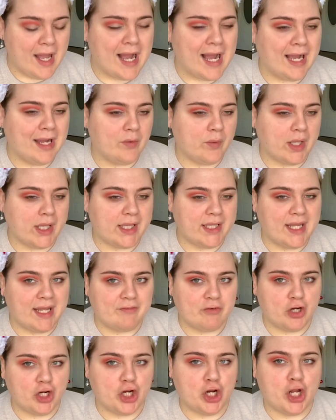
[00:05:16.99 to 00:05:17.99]
I was
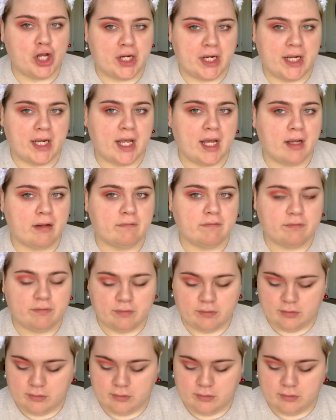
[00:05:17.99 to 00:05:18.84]
never good enough.